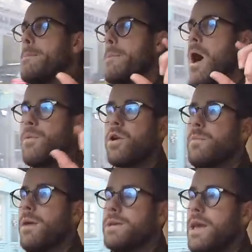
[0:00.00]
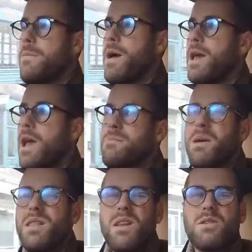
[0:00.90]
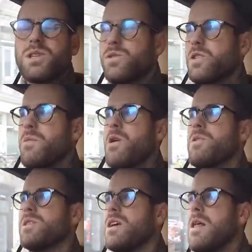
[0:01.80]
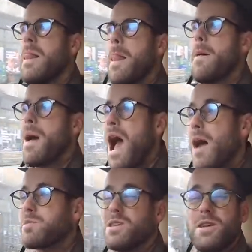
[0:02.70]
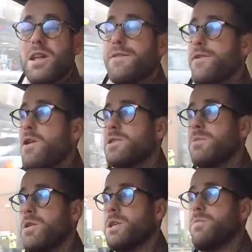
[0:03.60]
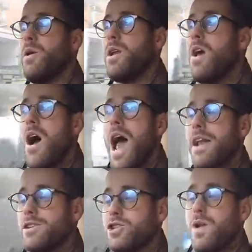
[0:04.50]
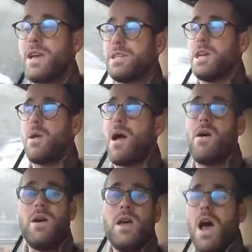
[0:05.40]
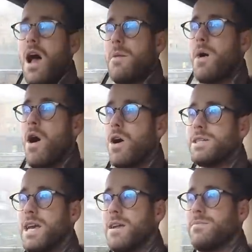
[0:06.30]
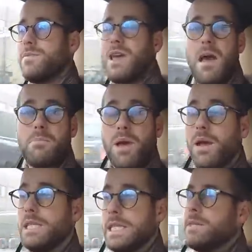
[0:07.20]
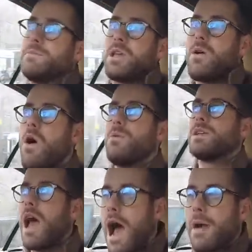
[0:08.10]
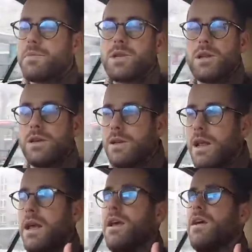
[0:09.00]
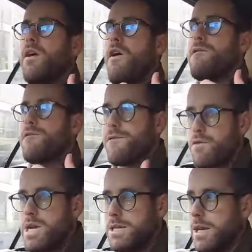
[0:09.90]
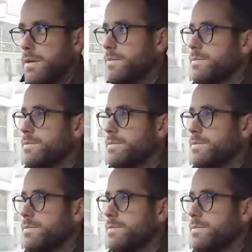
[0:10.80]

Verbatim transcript: I'm not going to be able to get back in. But in those sorts of moments, I'm absolutely frozen by this point. I hadn't dressed to go out um, Arctic camping, so I was absolutely freezing.